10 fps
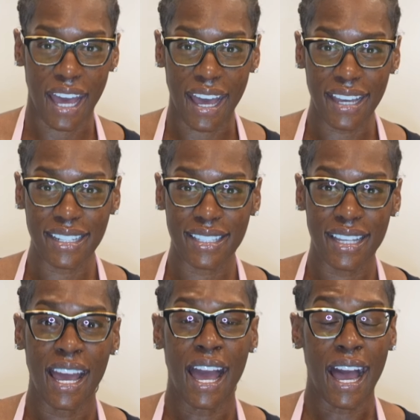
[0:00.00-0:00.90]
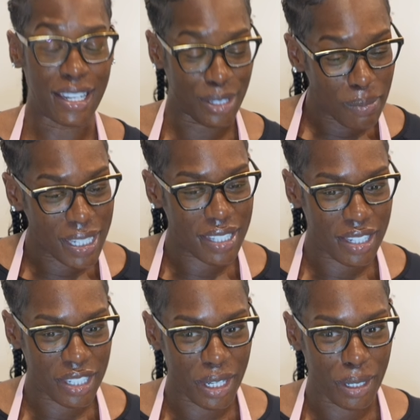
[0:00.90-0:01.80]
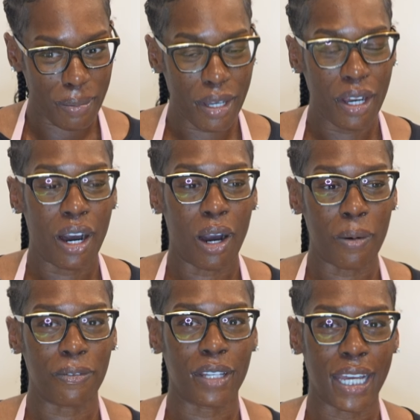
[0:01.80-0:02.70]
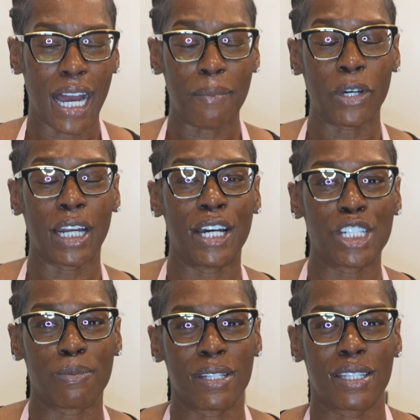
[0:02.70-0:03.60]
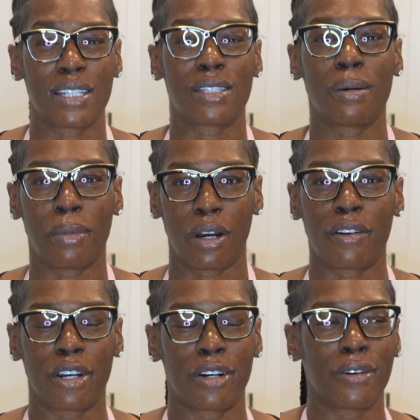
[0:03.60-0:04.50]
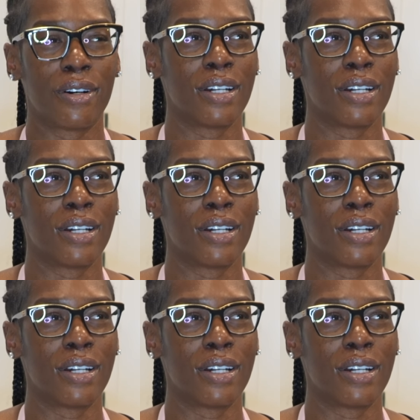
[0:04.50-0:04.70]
that. I do miss the gym. Hopefully, I'm 100% tomorrow.